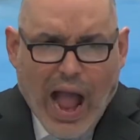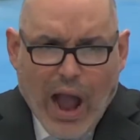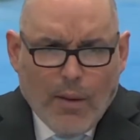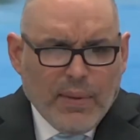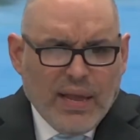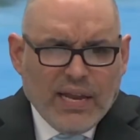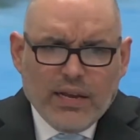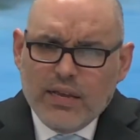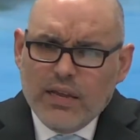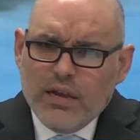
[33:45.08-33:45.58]

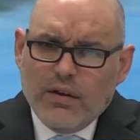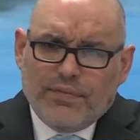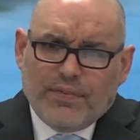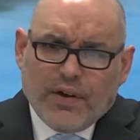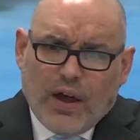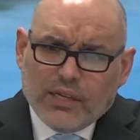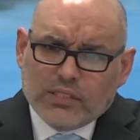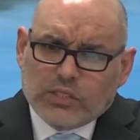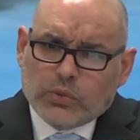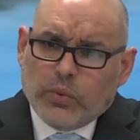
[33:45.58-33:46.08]
How many
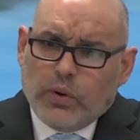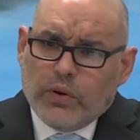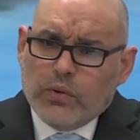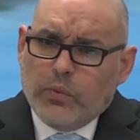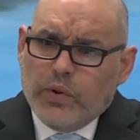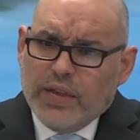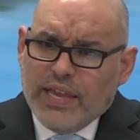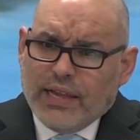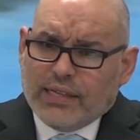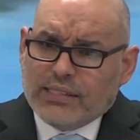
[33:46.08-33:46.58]
of us,
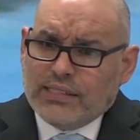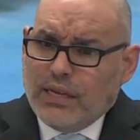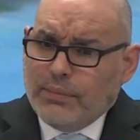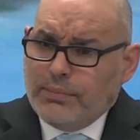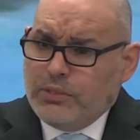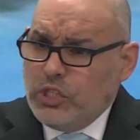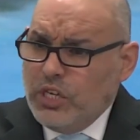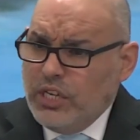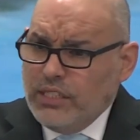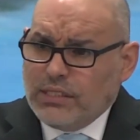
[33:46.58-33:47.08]
when we
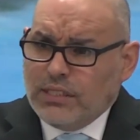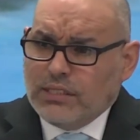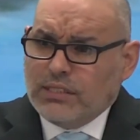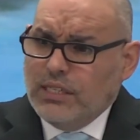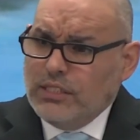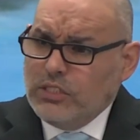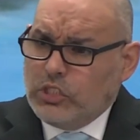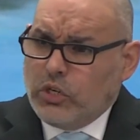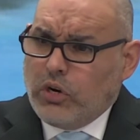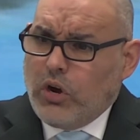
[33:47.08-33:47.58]
accept
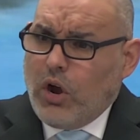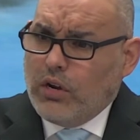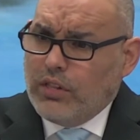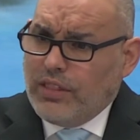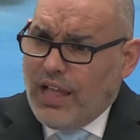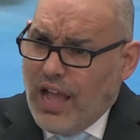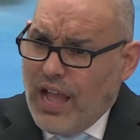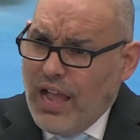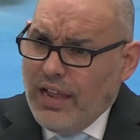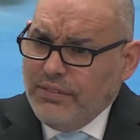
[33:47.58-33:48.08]
Jesus into
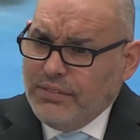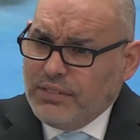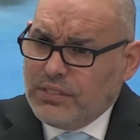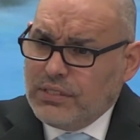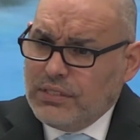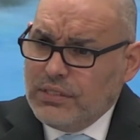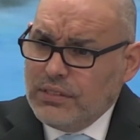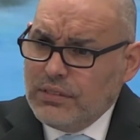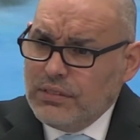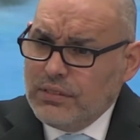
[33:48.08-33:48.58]
our
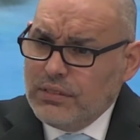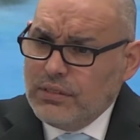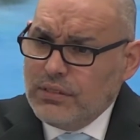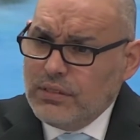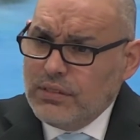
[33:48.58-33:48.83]
lives,